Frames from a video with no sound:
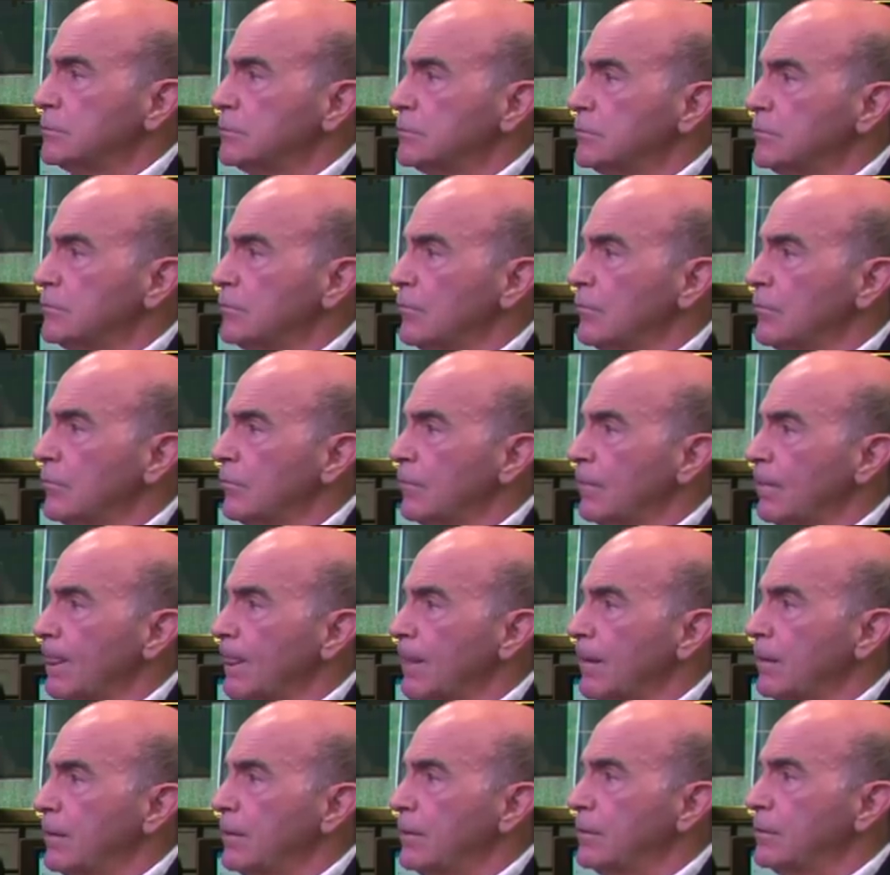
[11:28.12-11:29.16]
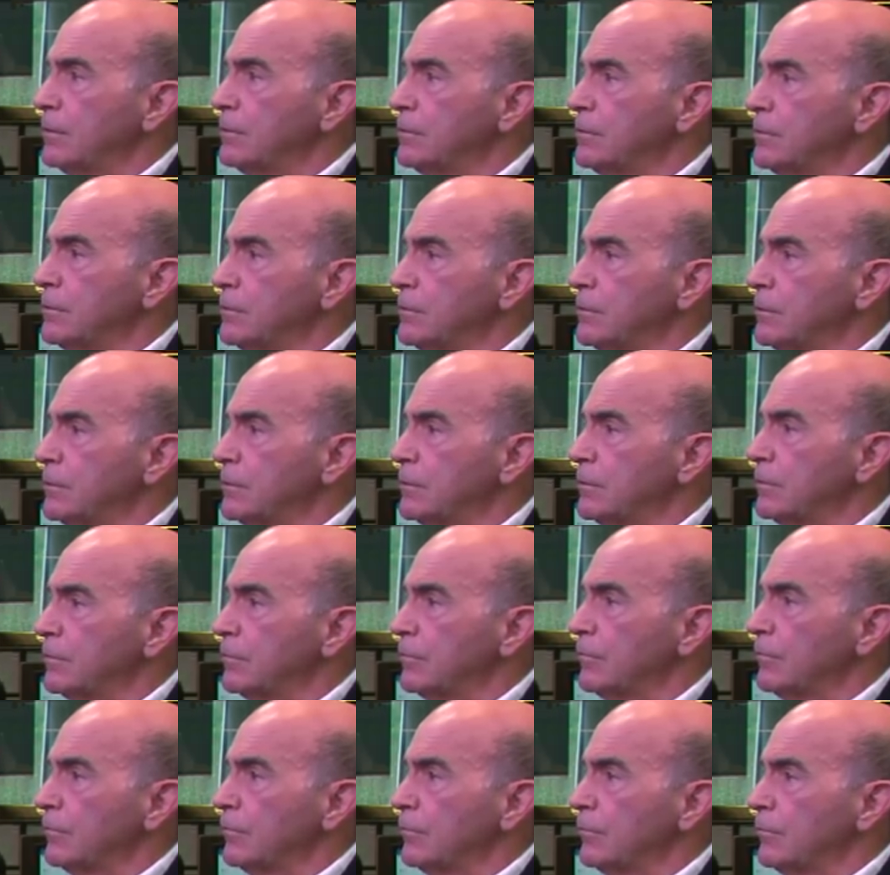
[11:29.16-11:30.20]

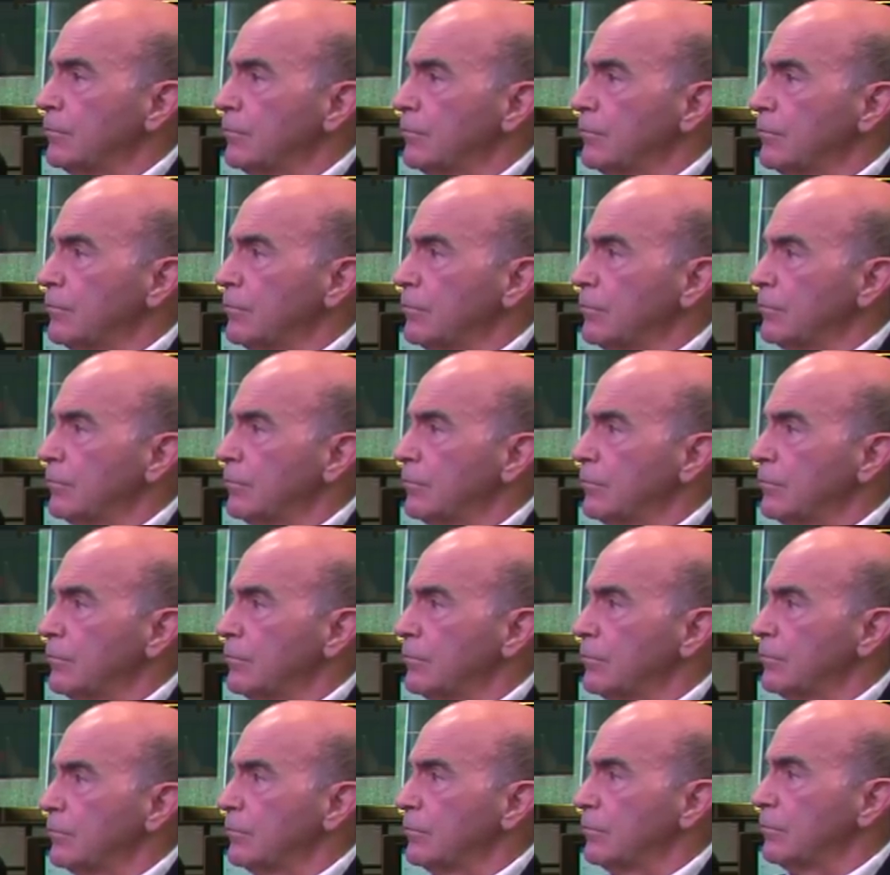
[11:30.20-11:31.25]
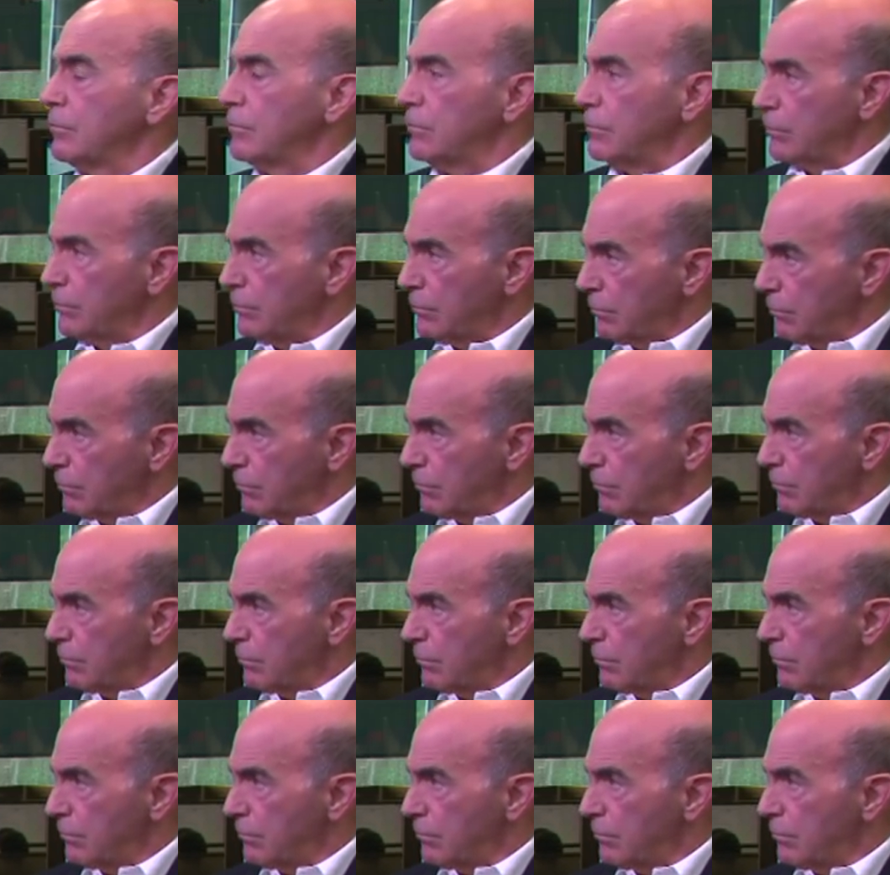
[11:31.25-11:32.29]

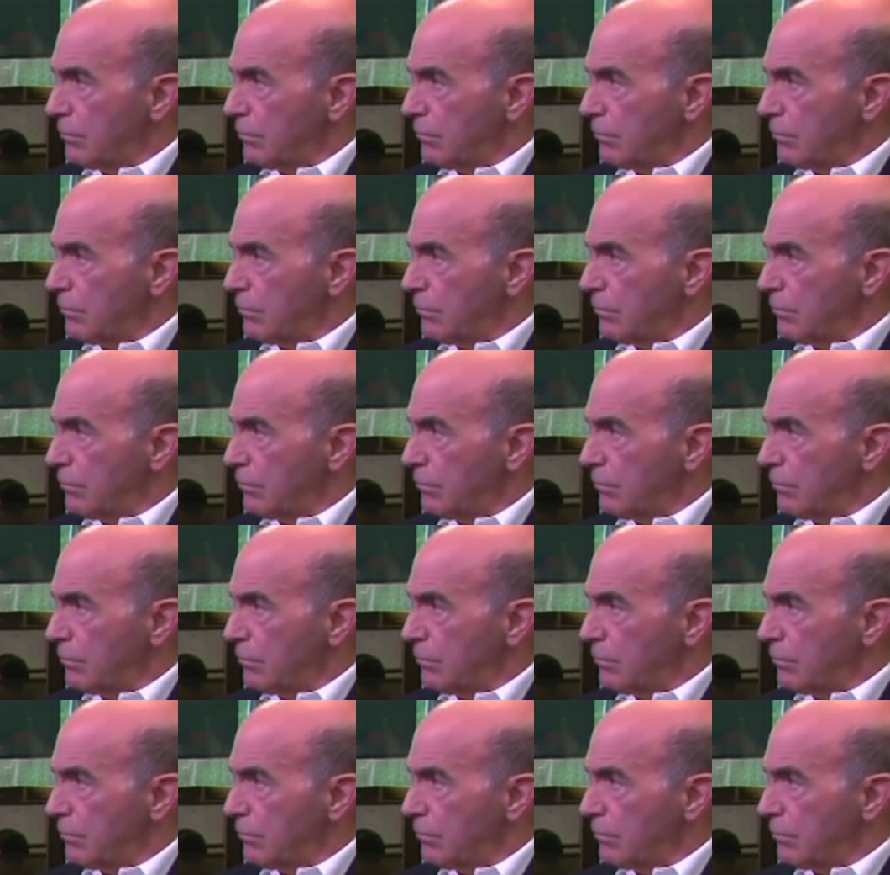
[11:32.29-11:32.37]
(silent)